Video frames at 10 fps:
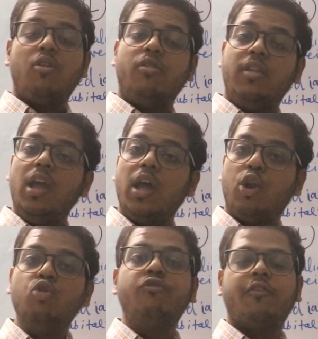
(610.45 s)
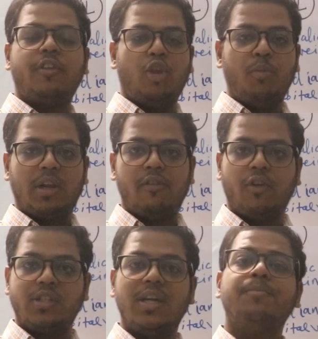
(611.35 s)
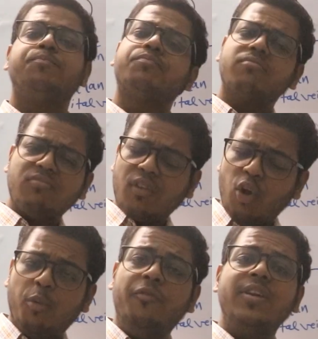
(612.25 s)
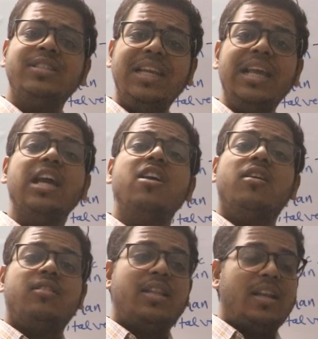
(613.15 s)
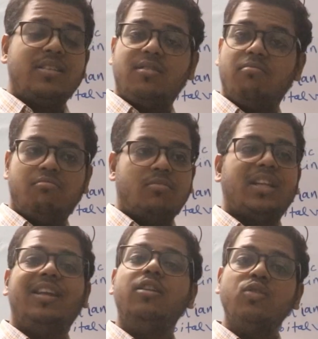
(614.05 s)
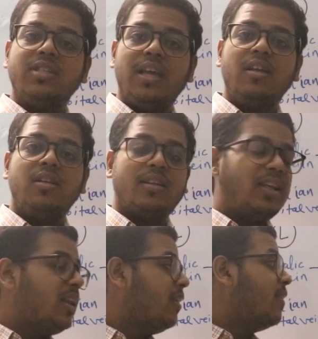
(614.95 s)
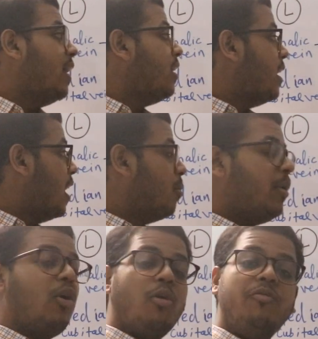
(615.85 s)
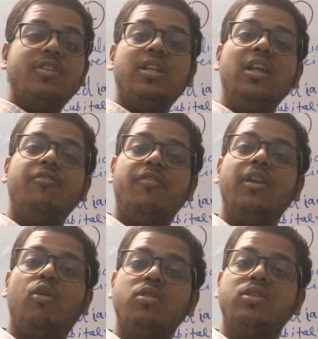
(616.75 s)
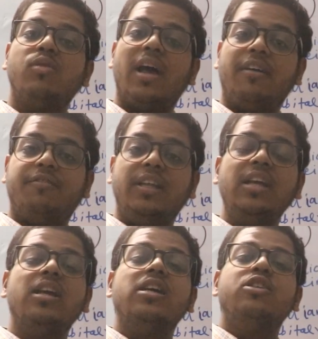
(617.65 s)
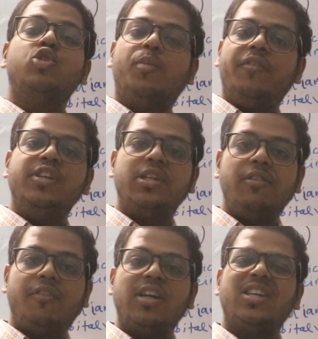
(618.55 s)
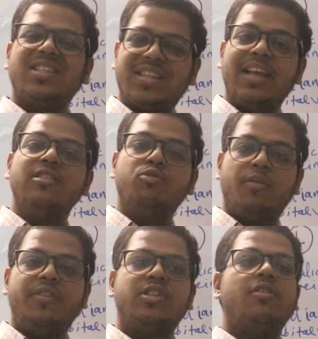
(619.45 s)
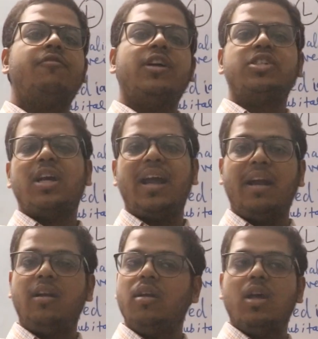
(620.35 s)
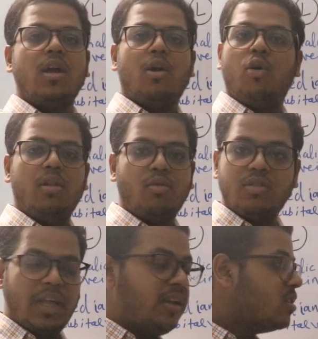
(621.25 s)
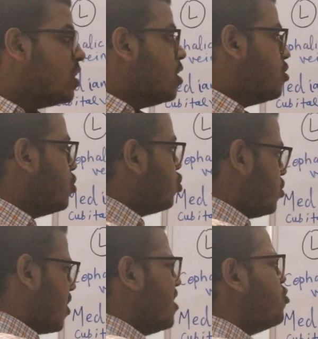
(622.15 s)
on the roof of the cubital fossa. Obviously there is nothing to say, nothing like that. Yahan pe obviously we will also have the superficial fascia, skin superficial fascia and all those things. So skin